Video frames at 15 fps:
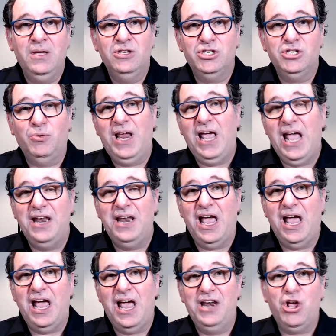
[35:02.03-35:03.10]
So what I had, I
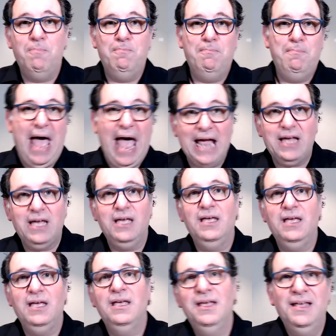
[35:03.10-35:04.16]
had to go back
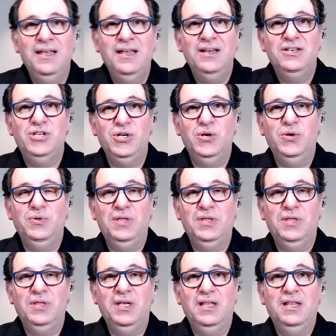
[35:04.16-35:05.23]

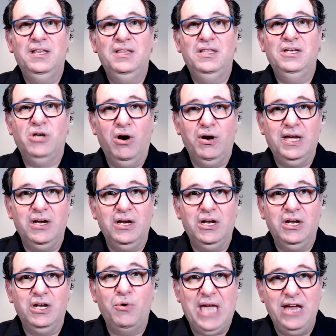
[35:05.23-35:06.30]
to the
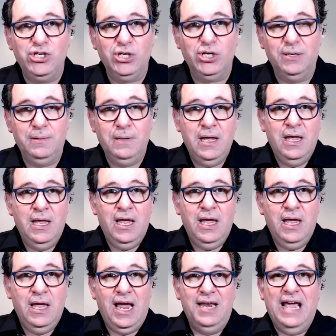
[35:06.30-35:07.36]
target location,
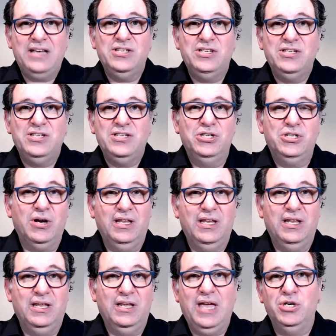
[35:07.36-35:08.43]
and next to the
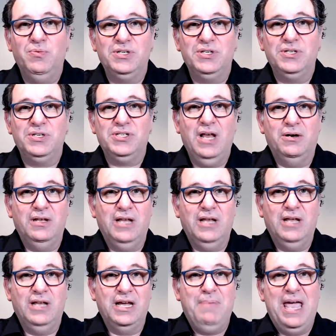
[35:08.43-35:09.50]
target location was another
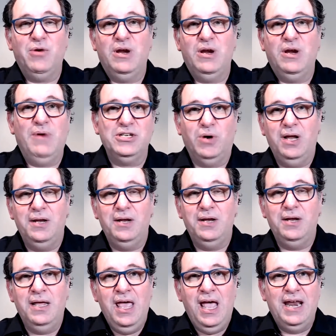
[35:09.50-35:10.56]
like bakery
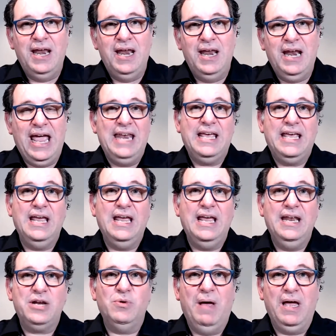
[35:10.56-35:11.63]
restaurant. And I had to
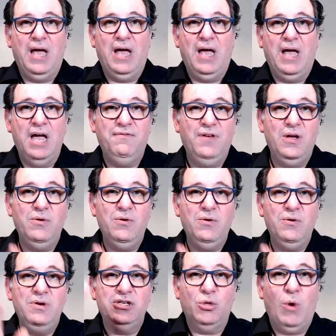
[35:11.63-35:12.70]
connect with my
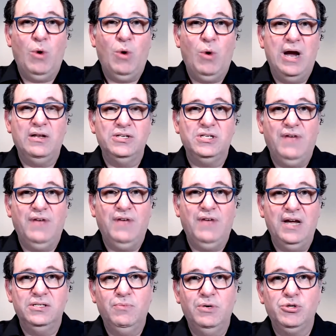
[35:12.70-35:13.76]
iPhone to the wireless
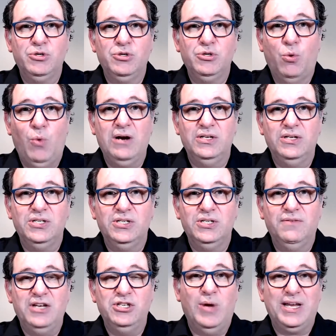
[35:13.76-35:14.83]
device, which was a wireless
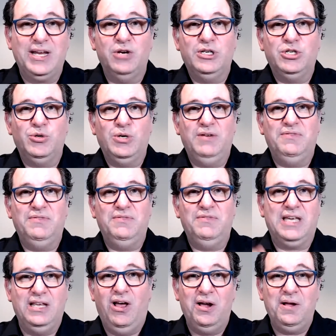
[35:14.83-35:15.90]
device, so I could retrieve the
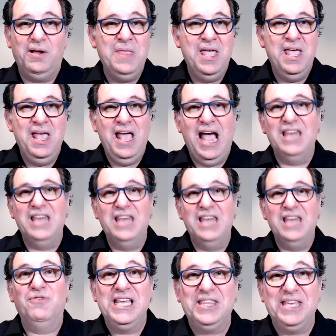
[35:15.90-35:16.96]
keylog. And
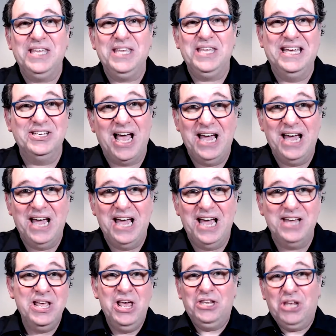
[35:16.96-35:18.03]
the funny thing is,
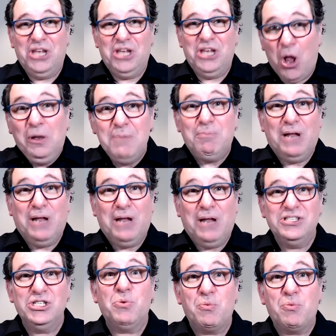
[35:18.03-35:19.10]
guys, the only
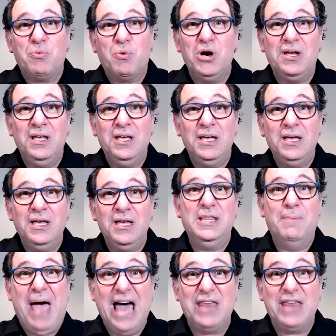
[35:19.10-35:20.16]
place this would work
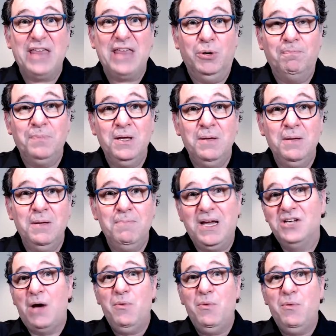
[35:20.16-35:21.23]
is in the bathroom,
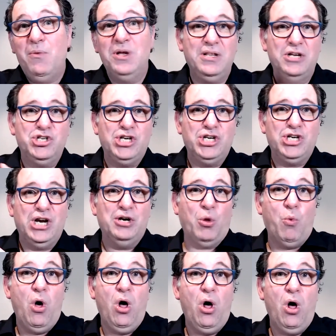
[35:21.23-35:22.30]
because that was, it shared
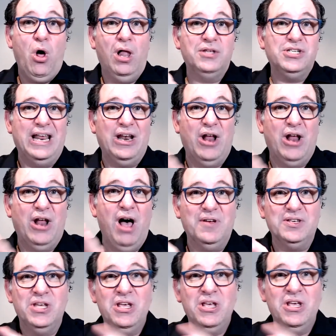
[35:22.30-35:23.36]
the wall to that
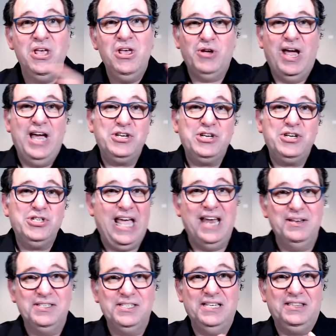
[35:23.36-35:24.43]
office. So I actually
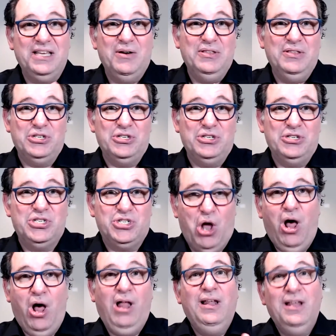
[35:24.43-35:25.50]
had to sit there in the
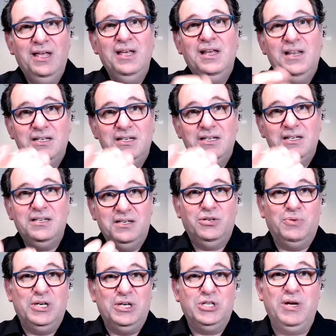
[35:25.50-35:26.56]
stall
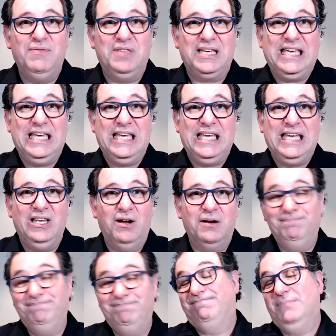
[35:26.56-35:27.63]
to, to retrieve the
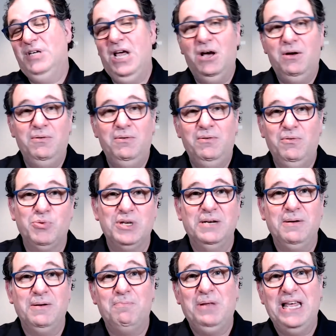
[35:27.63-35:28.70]
keylog, yeah, which
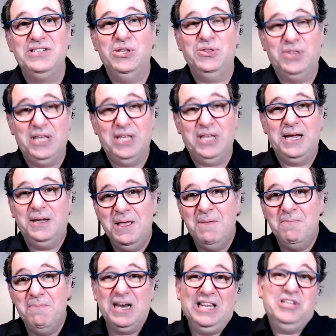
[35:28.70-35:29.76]
wasn't a pleasant thing,
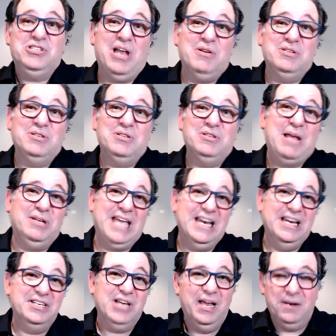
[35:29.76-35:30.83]
but at least I was able to
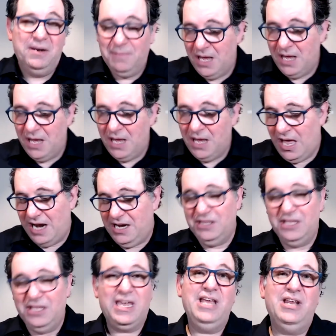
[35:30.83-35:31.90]
get it done. And
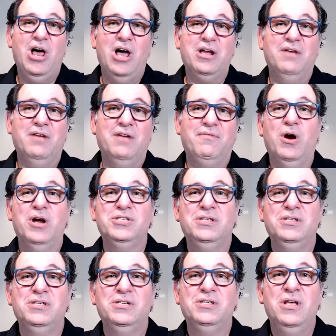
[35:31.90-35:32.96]
in the keylog, of
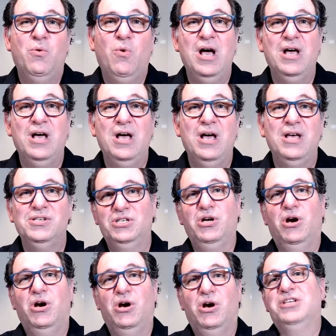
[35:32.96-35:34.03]
course, was the
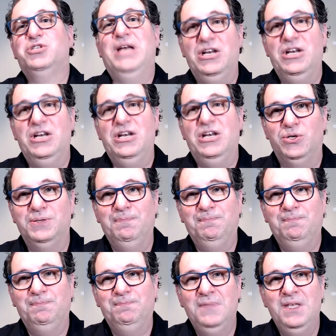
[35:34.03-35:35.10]
target's credentials.
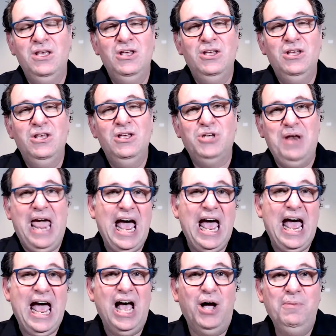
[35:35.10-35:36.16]
So
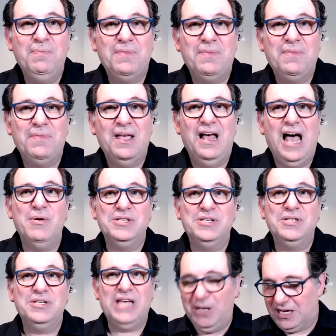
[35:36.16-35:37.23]
now I
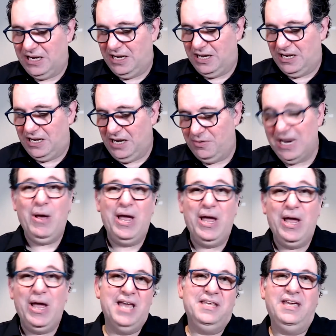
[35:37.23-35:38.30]
was able to, you know, now
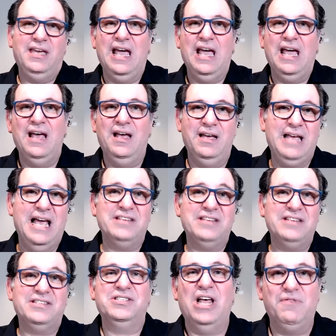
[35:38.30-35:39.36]
I had the uh,
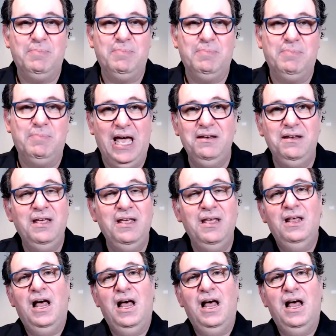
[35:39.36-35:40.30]
S S L V P N.